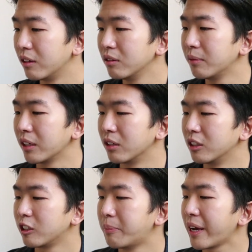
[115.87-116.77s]
Oh my
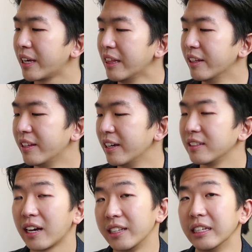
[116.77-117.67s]
gosh, back in the
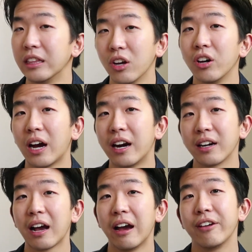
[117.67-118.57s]
days, I did not
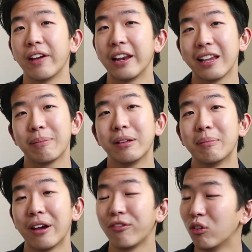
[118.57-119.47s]
archive and label
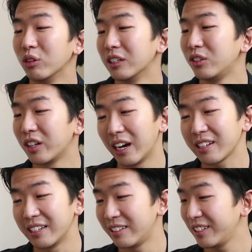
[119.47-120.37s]
my folders. You
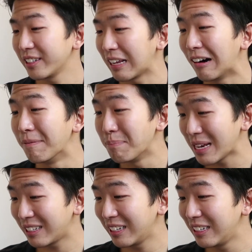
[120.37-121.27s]
guys can see just how
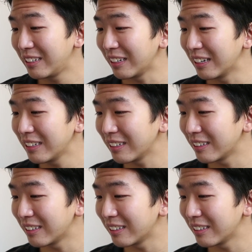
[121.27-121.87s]
messy this is.